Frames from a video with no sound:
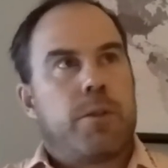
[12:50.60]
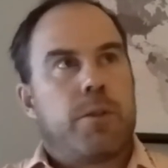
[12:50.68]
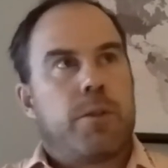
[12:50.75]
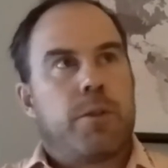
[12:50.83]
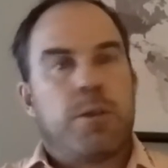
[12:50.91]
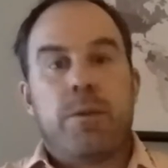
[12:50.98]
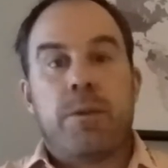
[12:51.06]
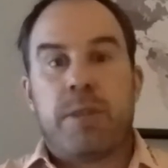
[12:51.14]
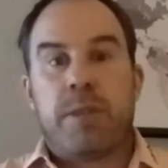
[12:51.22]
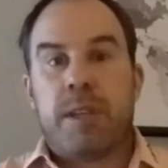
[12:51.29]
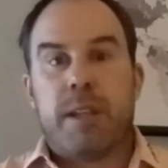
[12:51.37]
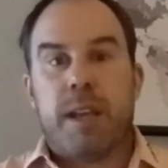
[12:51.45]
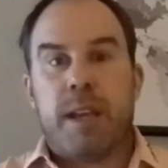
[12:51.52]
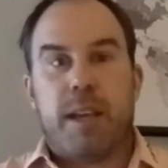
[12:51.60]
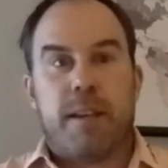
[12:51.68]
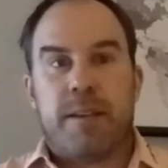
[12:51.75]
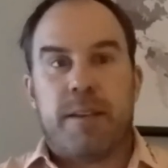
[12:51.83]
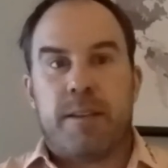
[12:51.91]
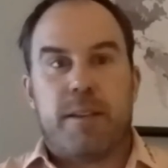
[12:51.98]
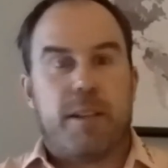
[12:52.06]
two three
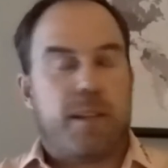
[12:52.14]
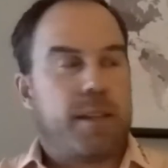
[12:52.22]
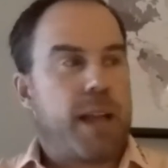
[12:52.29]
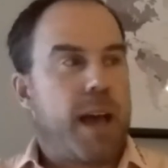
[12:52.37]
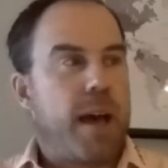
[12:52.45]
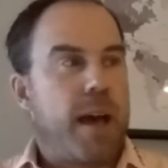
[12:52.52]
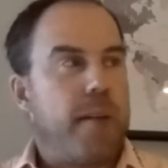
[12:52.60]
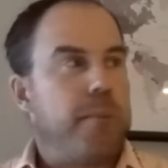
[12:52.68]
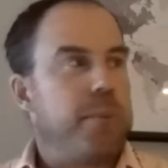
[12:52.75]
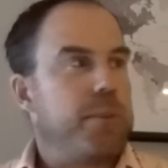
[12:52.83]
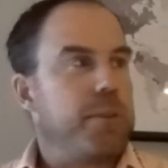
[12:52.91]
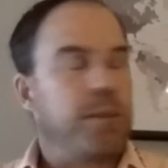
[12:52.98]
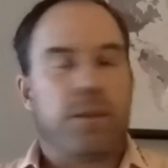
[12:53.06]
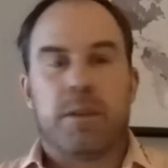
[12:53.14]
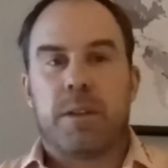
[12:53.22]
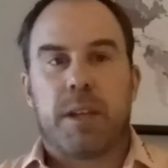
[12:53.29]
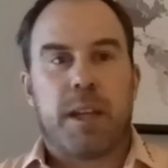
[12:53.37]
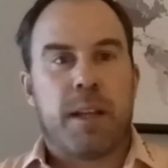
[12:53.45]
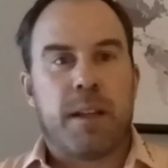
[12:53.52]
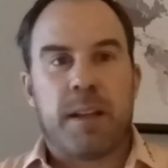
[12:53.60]
days just absolute
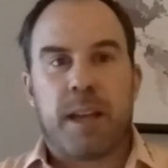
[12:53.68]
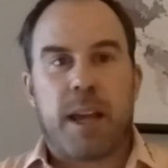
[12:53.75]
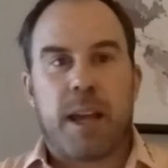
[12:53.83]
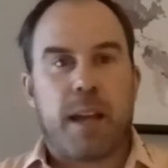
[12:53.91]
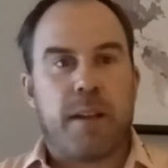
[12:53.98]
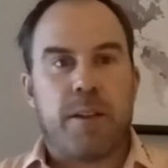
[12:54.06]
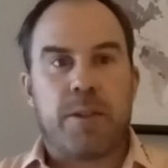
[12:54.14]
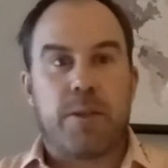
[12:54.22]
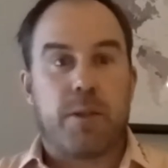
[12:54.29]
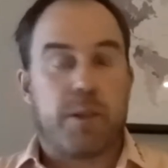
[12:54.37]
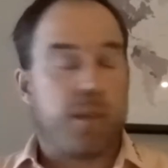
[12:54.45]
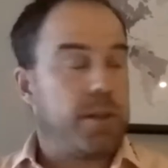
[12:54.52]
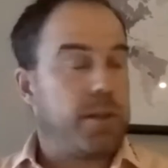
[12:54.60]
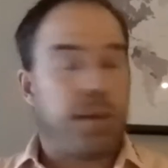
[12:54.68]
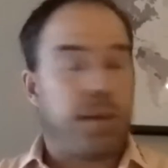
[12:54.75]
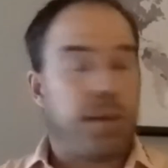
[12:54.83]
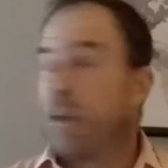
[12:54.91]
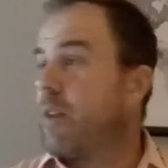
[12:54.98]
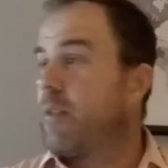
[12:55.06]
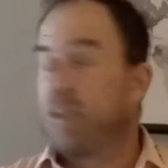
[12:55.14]
kid in the candy store just
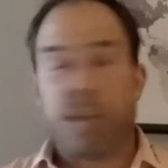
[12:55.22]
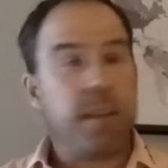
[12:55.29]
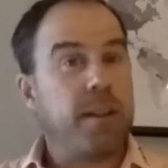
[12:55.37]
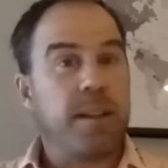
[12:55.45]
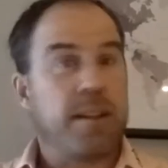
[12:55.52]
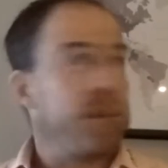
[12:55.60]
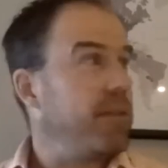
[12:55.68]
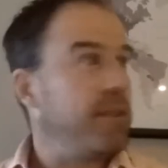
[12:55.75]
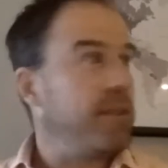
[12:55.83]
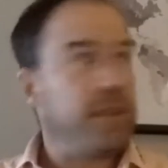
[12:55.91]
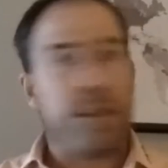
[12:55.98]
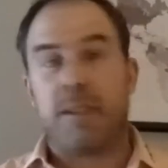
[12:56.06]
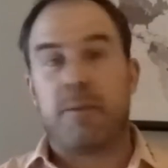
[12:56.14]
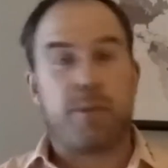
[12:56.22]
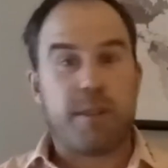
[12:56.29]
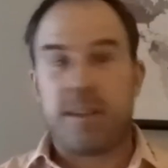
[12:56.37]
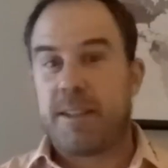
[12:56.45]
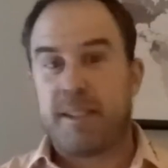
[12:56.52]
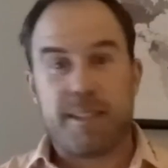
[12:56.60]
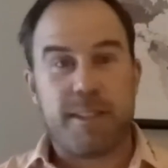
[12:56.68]
like have you seen this have you seen what
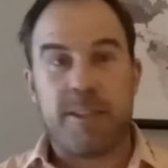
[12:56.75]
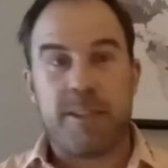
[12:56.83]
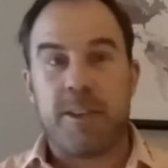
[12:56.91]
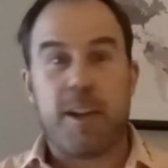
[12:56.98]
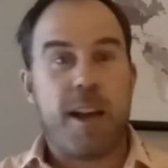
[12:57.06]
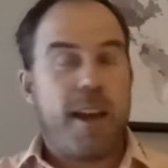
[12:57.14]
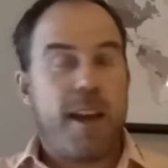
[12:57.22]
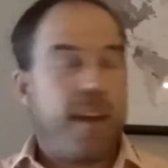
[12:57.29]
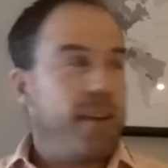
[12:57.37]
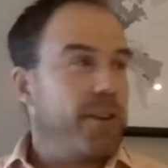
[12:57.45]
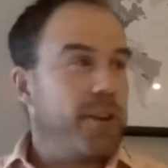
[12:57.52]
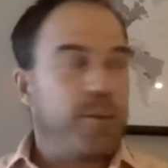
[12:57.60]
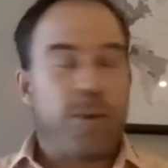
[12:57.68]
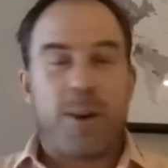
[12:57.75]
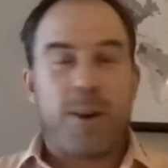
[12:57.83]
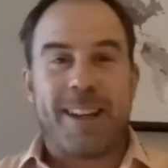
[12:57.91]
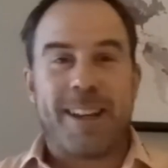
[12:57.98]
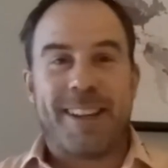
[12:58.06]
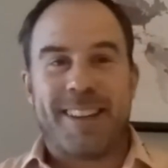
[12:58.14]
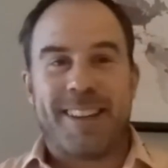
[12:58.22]
this is you know you know you
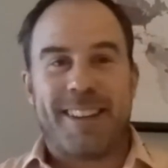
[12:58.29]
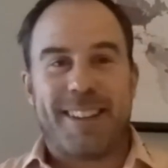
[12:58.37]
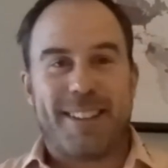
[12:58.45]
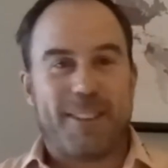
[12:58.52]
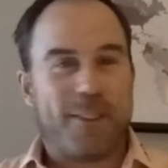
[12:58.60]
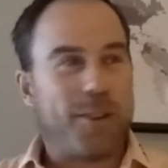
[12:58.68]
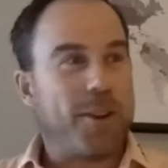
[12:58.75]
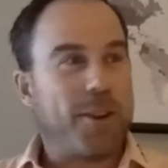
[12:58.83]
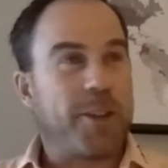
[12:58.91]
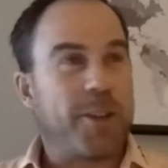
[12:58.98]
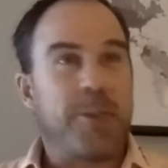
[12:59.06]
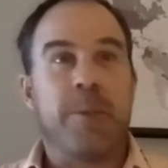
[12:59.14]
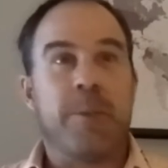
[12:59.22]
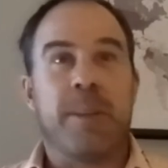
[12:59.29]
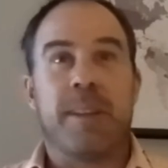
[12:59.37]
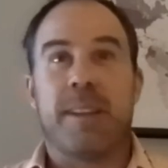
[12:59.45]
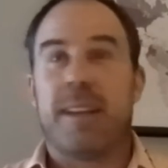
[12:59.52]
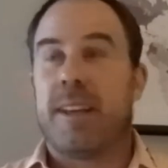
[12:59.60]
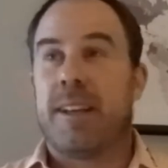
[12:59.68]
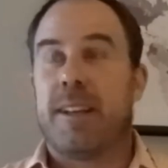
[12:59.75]
walk into the locker room
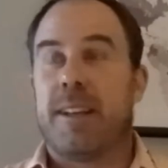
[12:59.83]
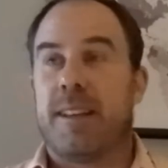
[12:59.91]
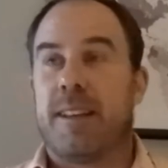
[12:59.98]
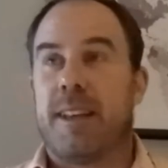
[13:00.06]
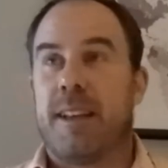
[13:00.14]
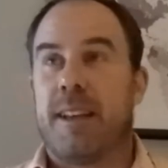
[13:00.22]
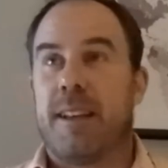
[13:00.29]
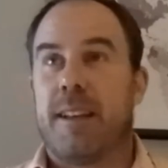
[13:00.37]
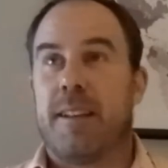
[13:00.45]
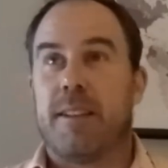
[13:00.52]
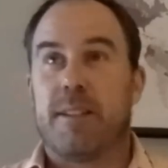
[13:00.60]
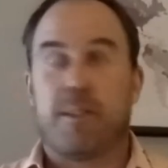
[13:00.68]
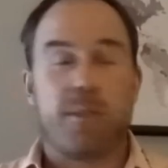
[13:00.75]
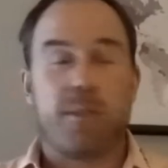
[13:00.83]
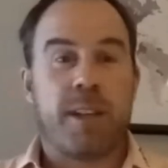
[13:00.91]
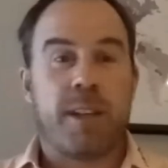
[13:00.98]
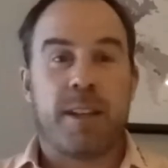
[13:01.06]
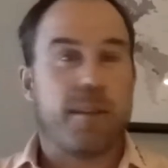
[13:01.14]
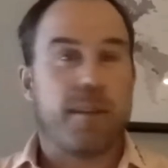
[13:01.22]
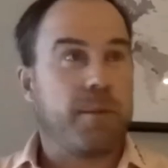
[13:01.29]
and and and you're just
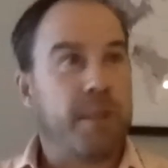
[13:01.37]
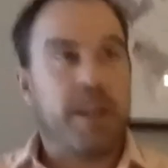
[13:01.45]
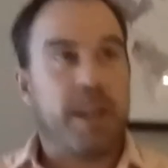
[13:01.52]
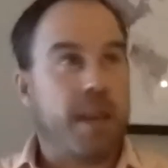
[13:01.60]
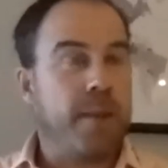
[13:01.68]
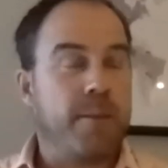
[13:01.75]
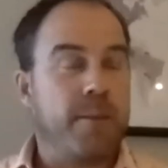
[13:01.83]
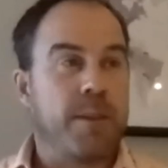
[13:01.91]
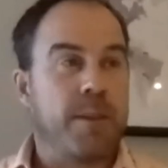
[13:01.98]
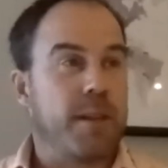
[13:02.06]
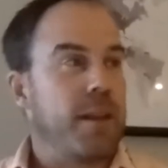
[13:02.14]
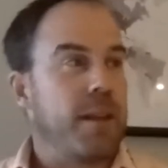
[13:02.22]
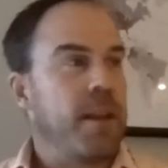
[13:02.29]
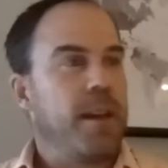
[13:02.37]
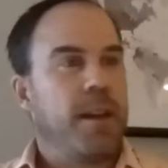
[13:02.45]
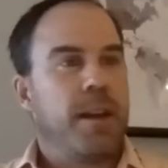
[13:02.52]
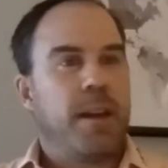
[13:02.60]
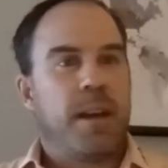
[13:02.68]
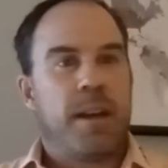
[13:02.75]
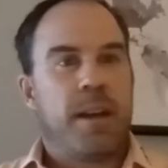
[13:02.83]
looking at some of the names and
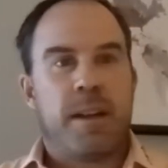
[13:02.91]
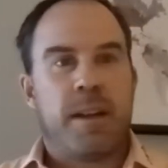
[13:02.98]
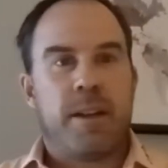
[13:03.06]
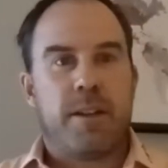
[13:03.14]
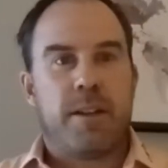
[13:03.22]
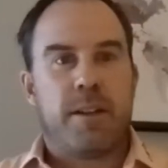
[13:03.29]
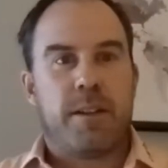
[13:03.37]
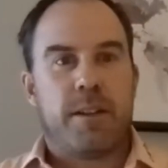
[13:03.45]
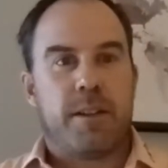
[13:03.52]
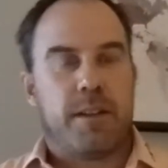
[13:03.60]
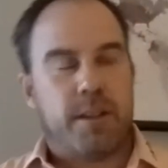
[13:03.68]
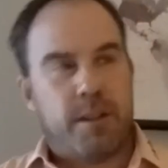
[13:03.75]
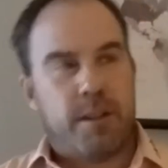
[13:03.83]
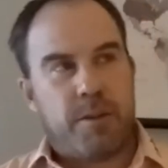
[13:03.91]
and then you're they've